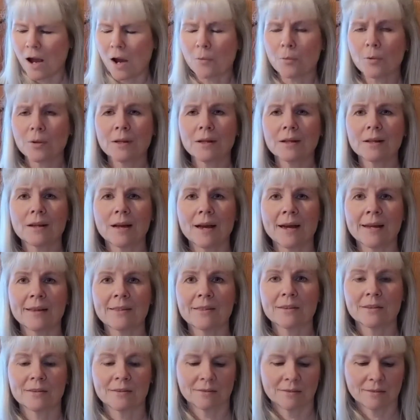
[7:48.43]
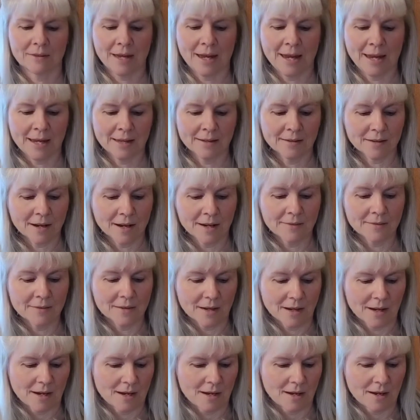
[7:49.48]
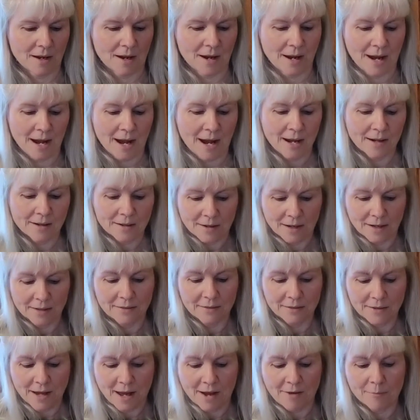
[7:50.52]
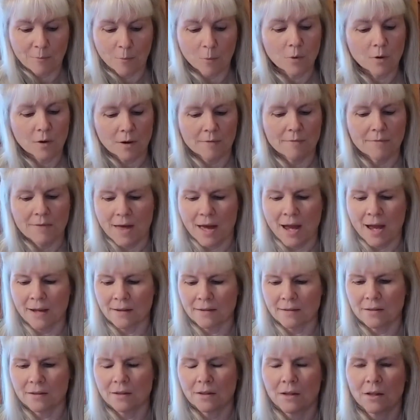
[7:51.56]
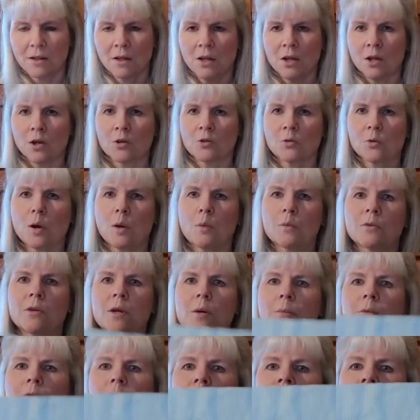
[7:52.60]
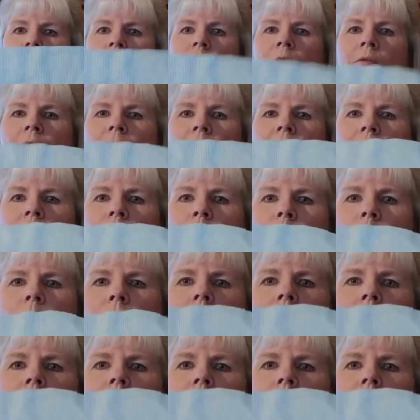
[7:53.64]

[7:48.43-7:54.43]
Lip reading: I really like this hand dye that I had, and I did have more of that. So I was able to start that as